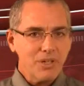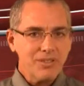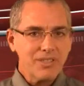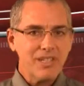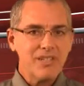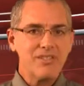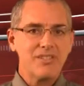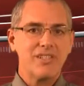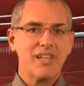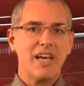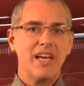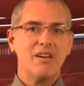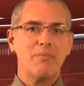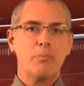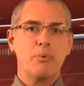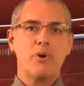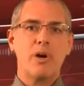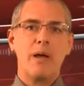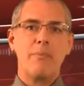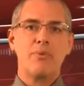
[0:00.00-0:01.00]
with a built-in
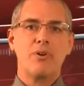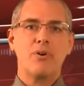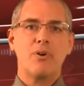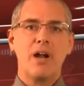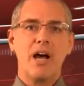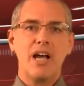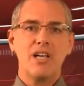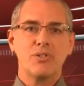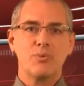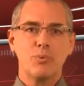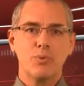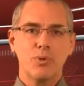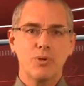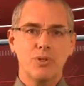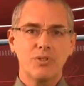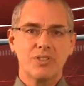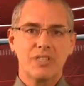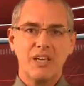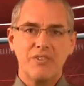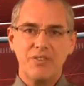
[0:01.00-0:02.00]
set of
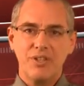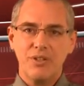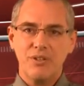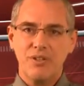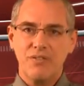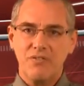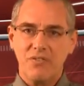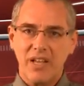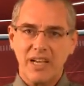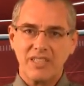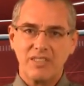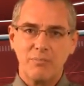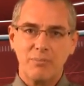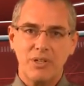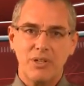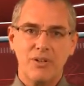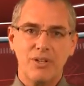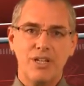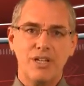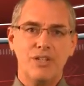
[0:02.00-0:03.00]
parameterized rules giving you the
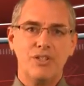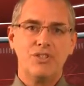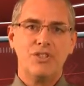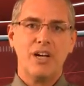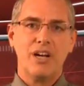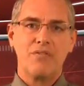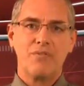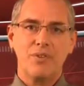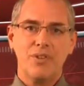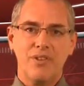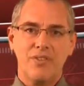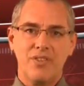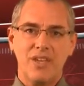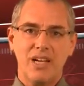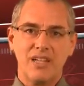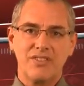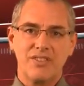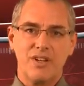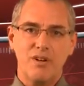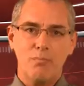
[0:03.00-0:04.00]
flexibility to check
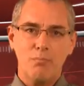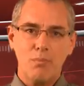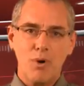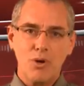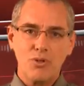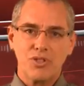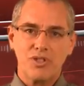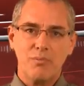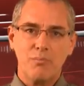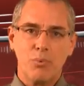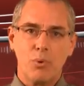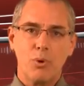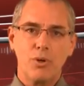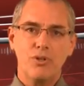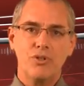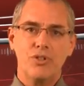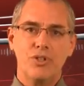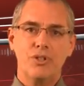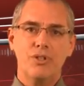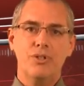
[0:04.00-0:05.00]
for the things that are most
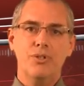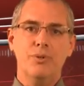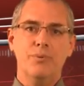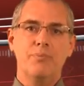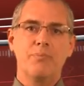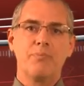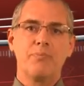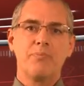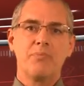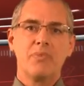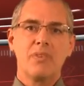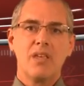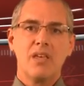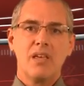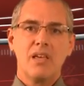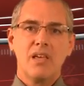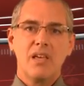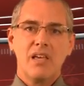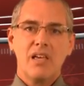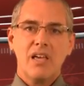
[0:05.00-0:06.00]
important to you.
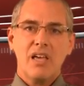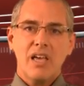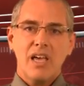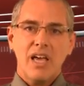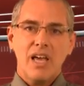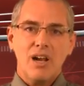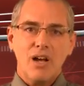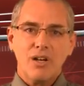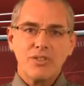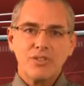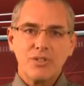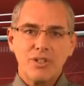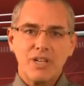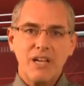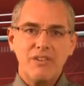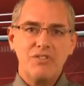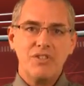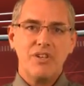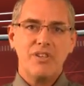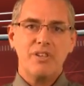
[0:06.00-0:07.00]
It
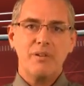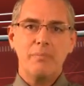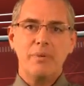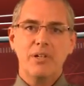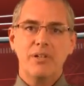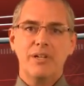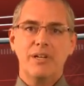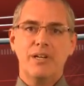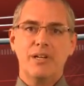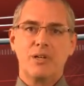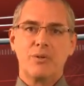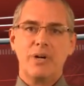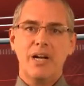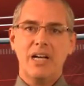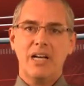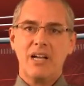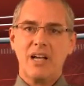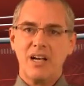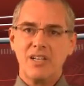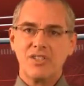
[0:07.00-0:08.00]
also gives you the
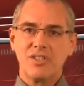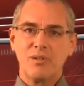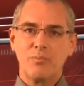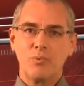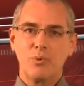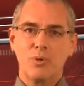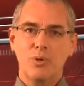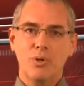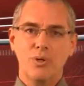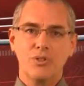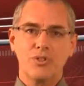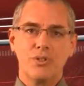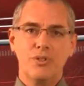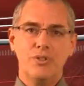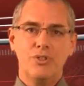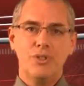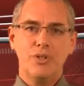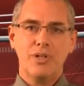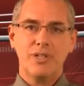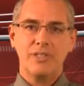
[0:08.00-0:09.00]
ability to create custom
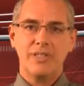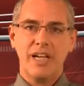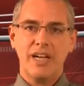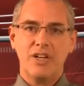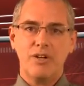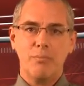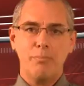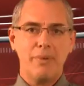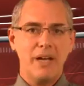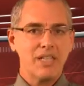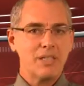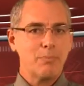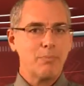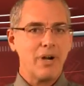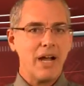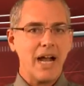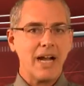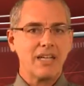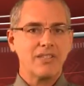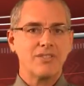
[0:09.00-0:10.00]
rules so that you can take your
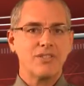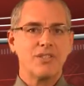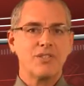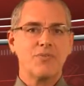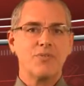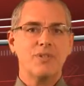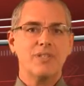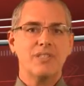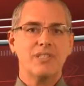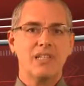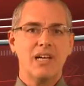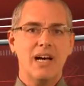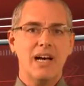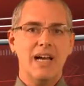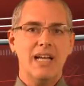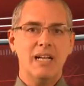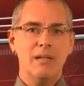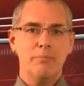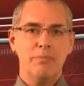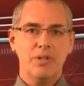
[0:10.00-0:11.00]
best practices for
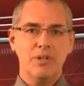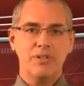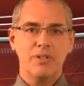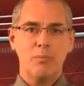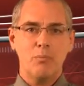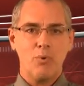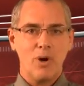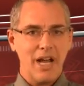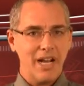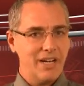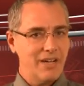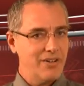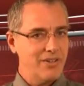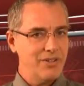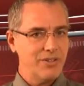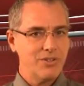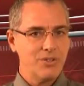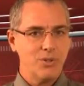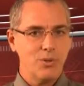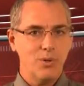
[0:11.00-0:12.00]
design and build them
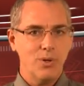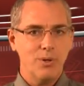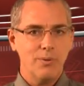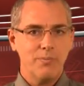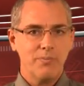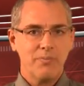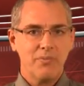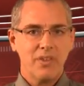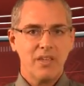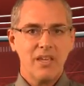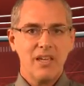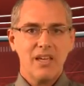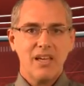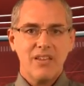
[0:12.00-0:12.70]
right into the tool.